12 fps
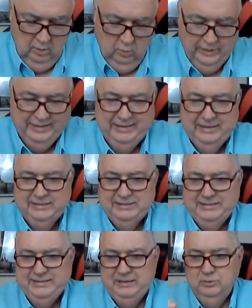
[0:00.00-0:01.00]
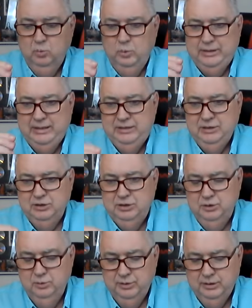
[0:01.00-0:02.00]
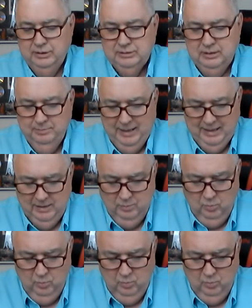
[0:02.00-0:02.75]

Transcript: We need to send, we need to do this, and by,